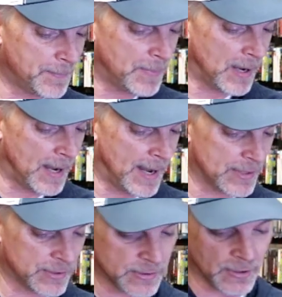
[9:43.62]
up, I
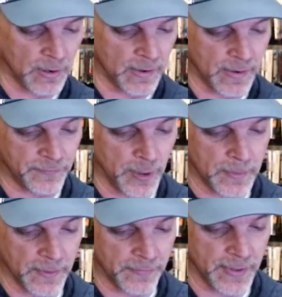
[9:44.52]
actually saw a
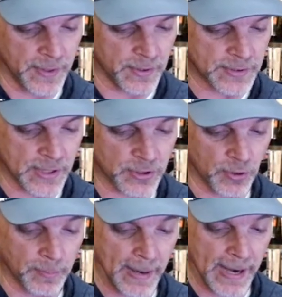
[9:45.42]
film in the theaters. I
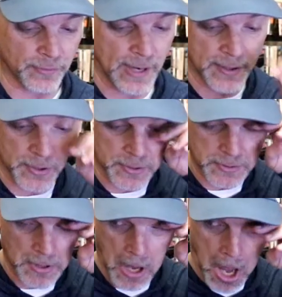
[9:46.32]
saw The Bike
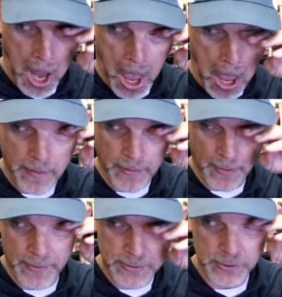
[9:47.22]
Riders.
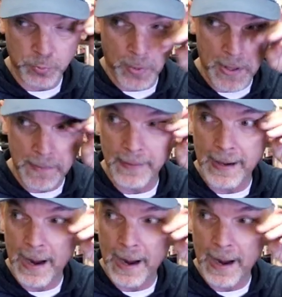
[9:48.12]
Now this is one that